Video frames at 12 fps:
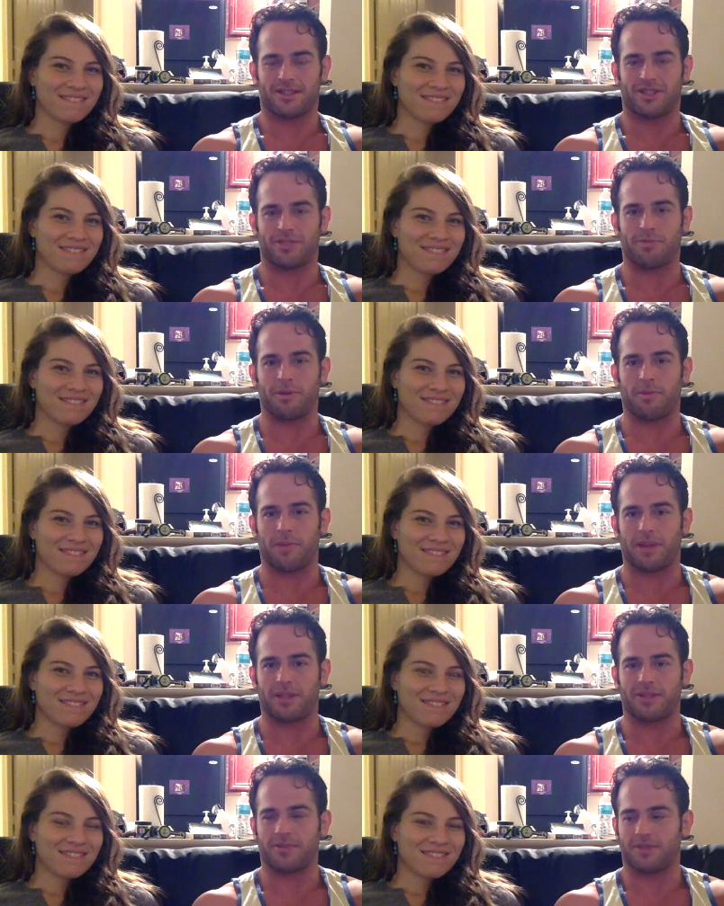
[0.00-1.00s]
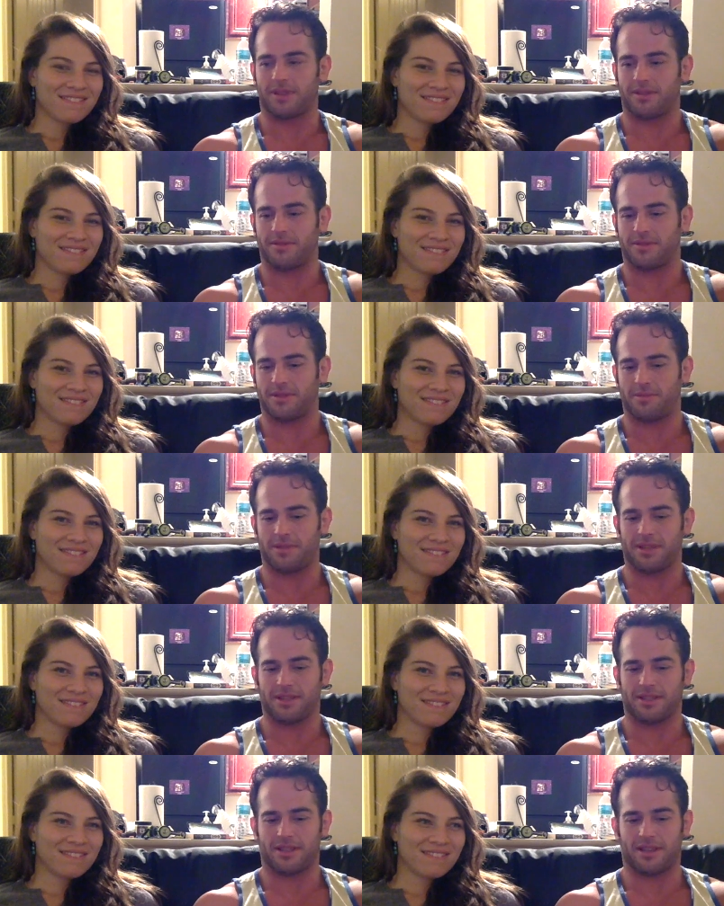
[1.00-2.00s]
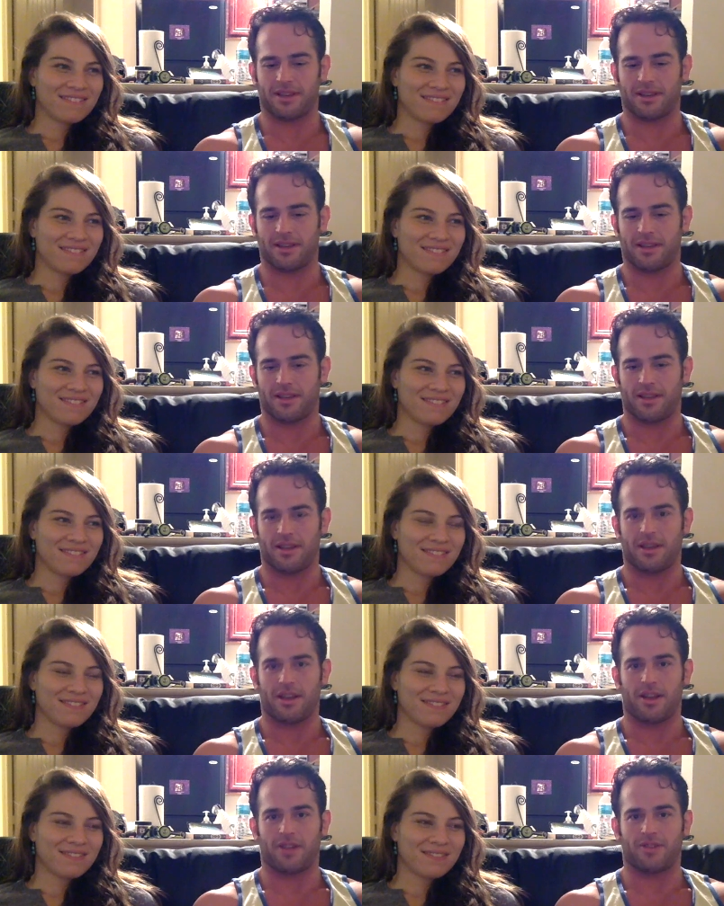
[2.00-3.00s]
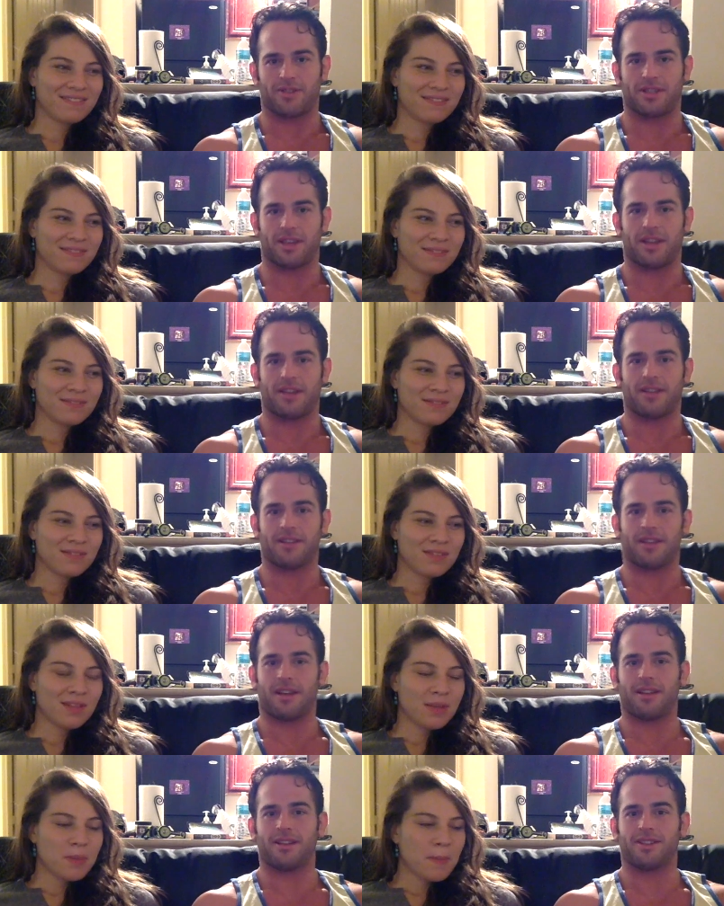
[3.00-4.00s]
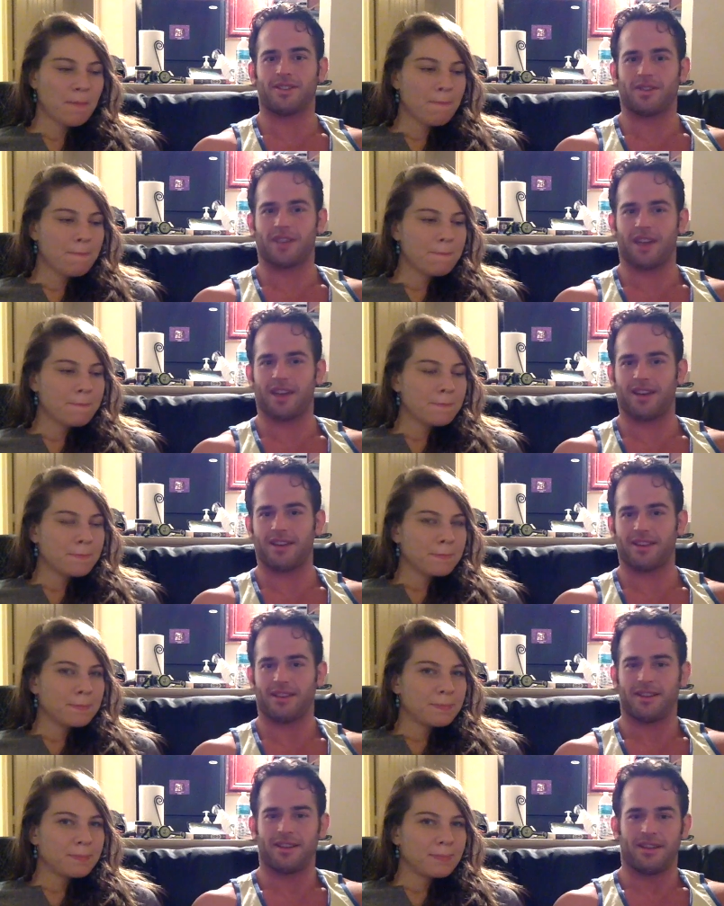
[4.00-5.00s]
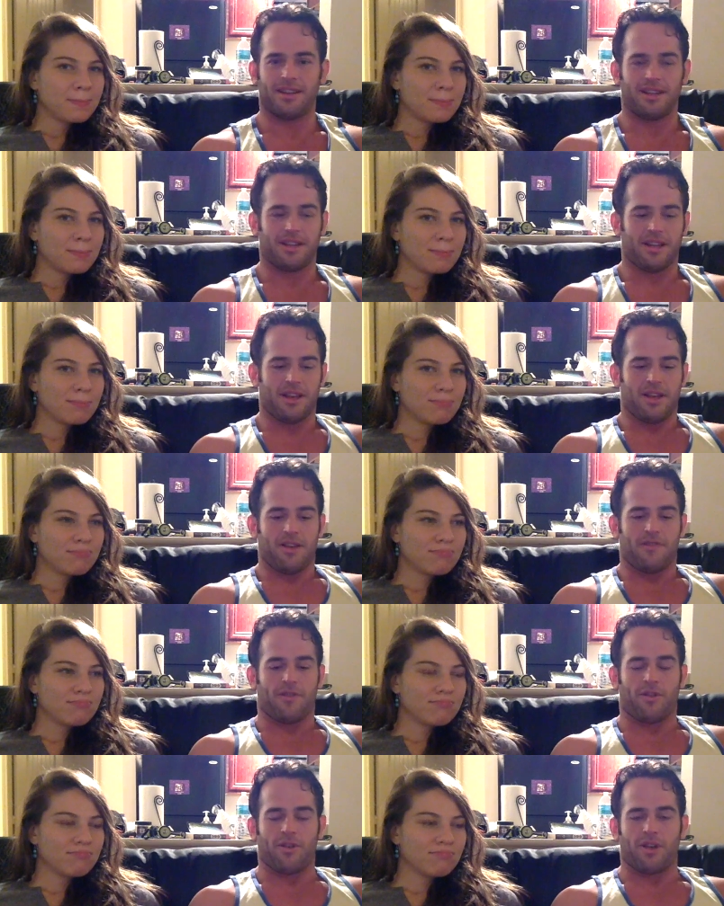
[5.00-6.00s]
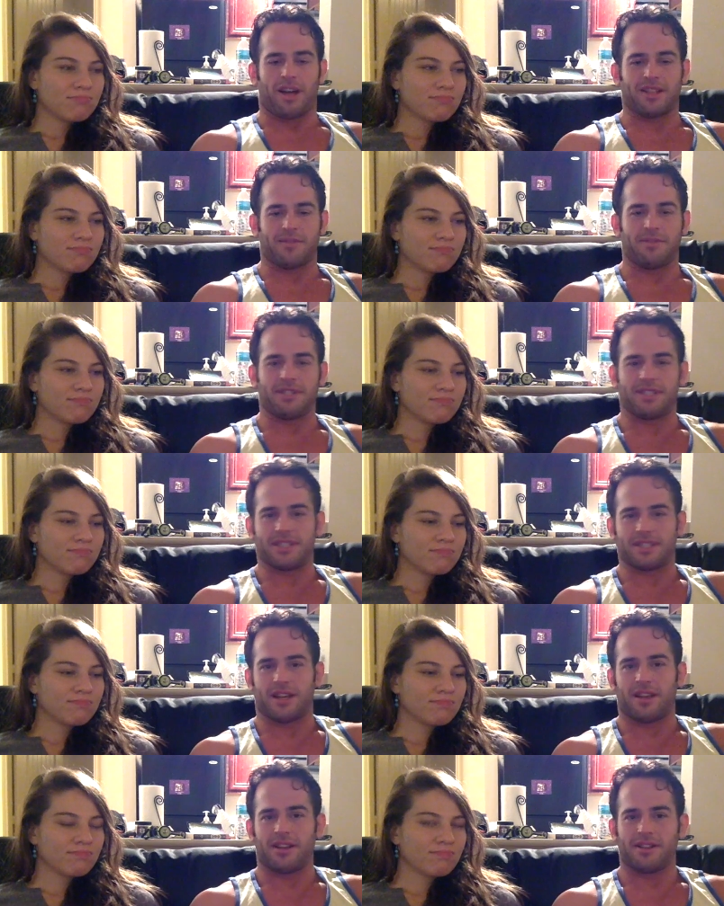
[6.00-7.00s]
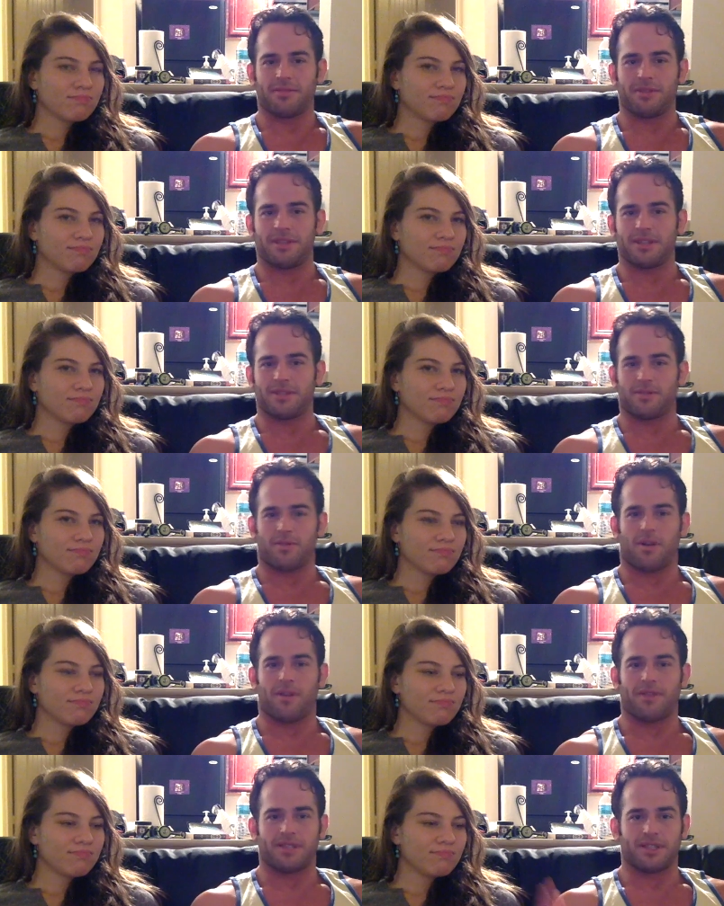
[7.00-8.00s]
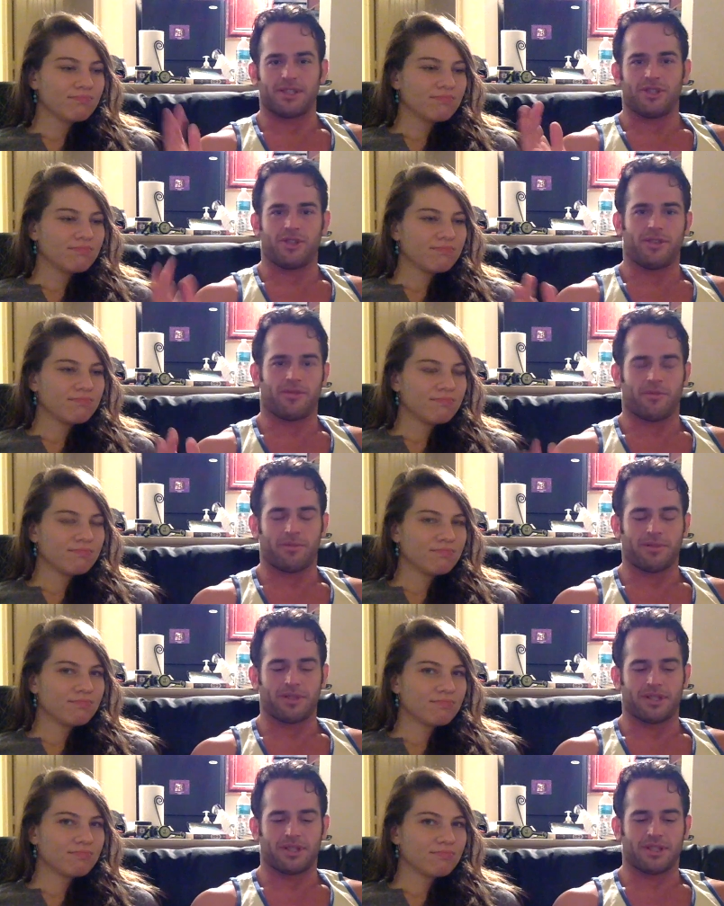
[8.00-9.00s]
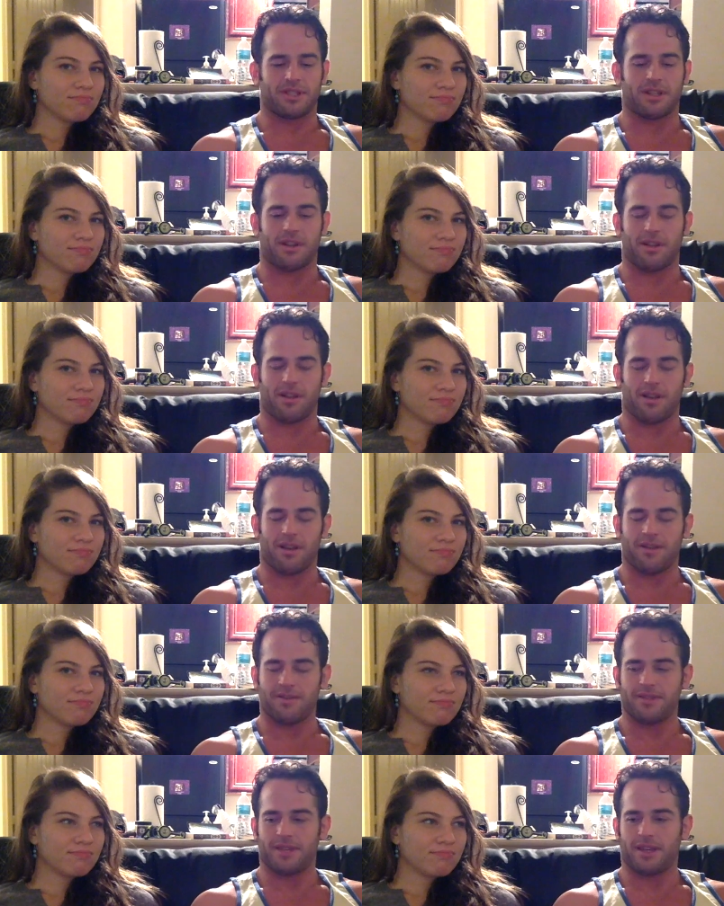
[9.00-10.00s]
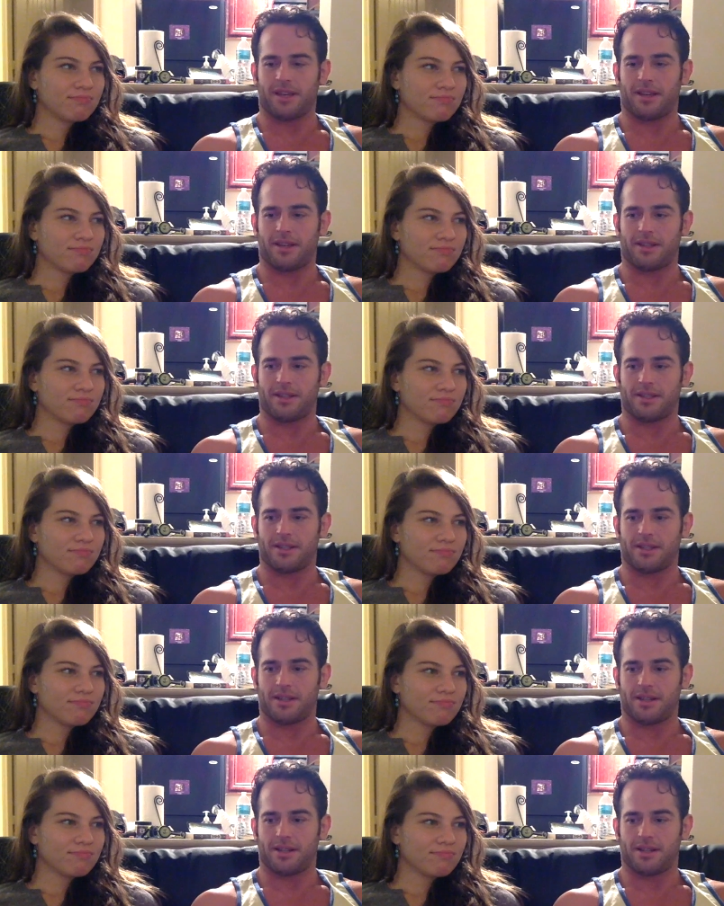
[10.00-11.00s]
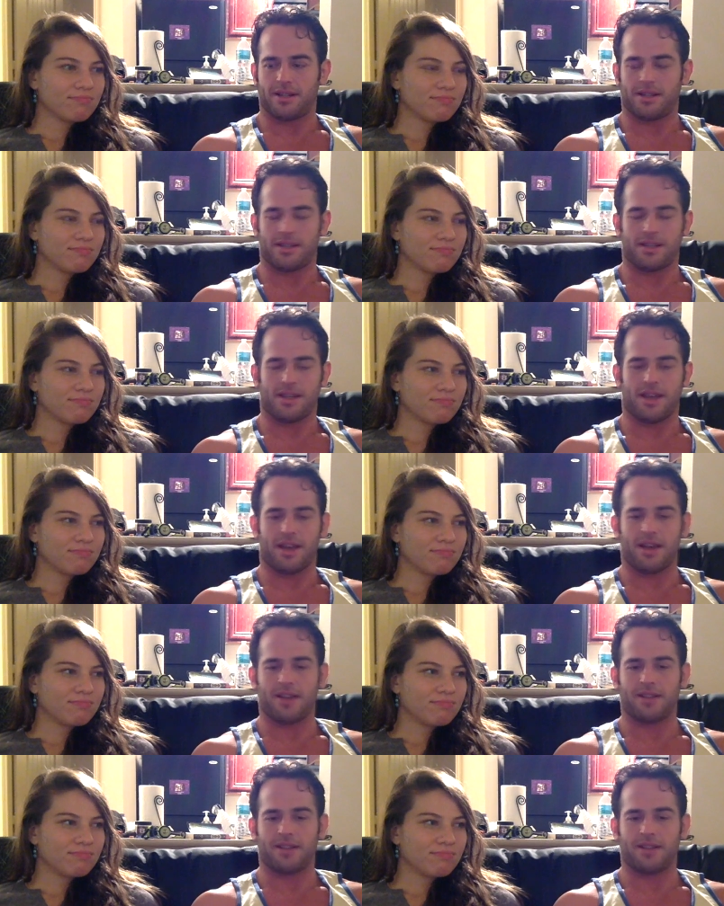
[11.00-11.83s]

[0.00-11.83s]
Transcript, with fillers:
Speaker 1: just being patient with it was the biggest thing. And understanding that it's okay for her not to be as excited as me, because we were obviously in two different positions in our lives, and yeah.